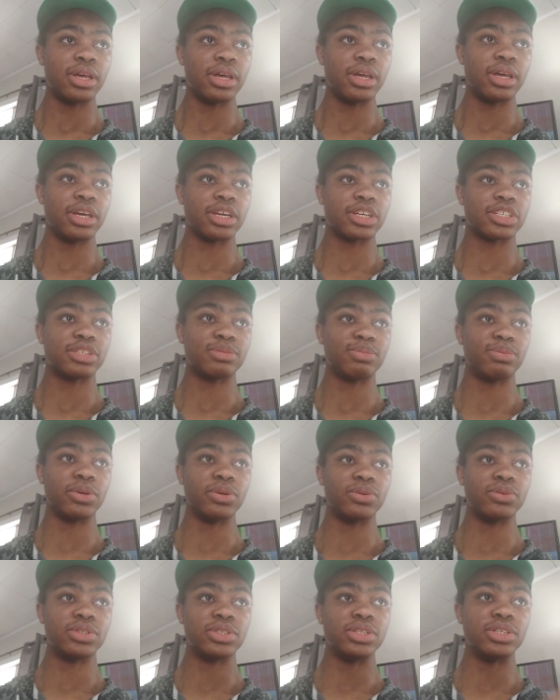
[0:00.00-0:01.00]

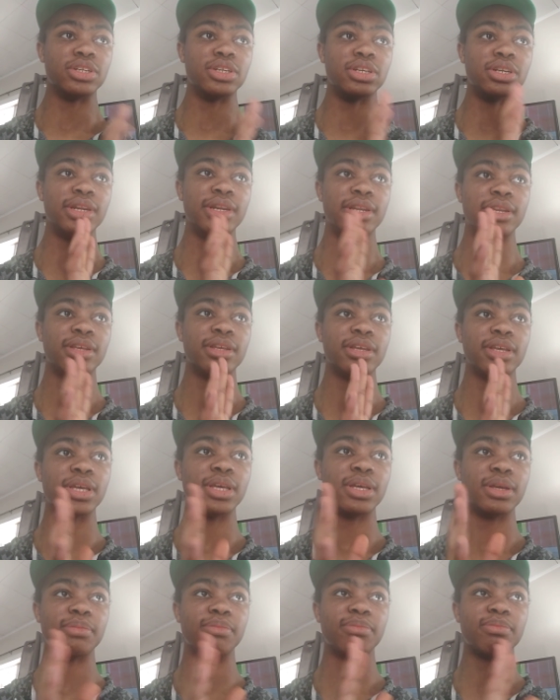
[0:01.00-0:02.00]
explosion
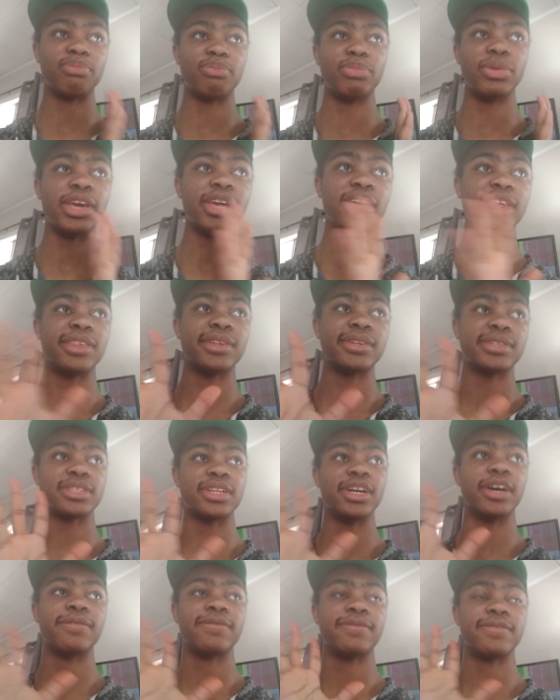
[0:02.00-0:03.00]
big
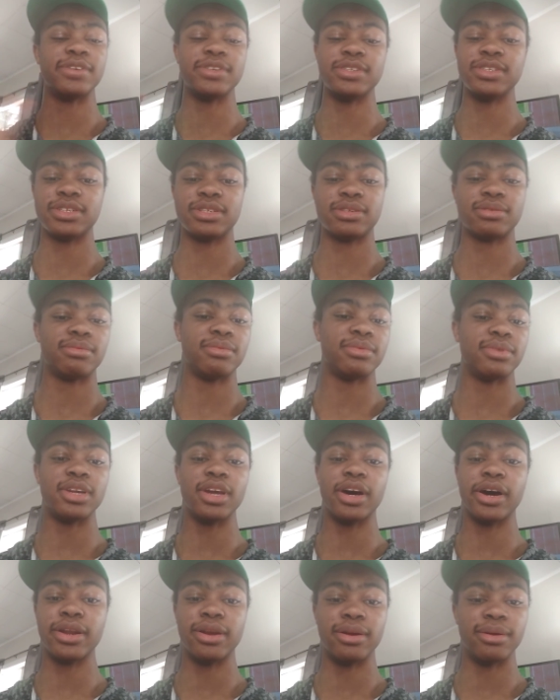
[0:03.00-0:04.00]
stuff is
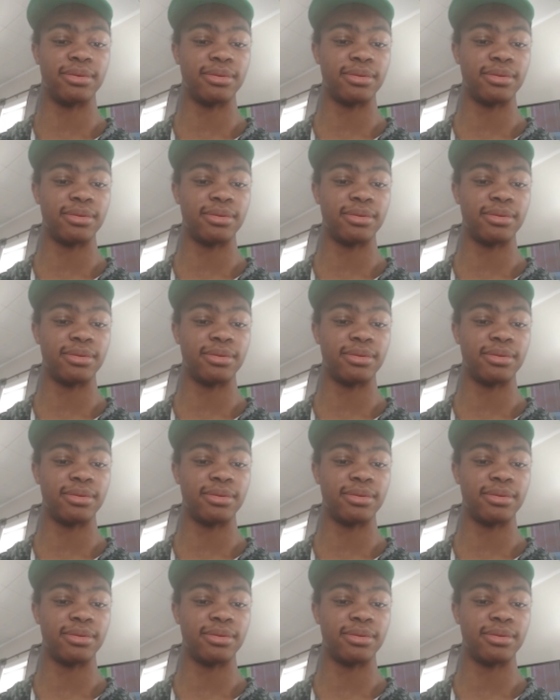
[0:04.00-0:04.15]
done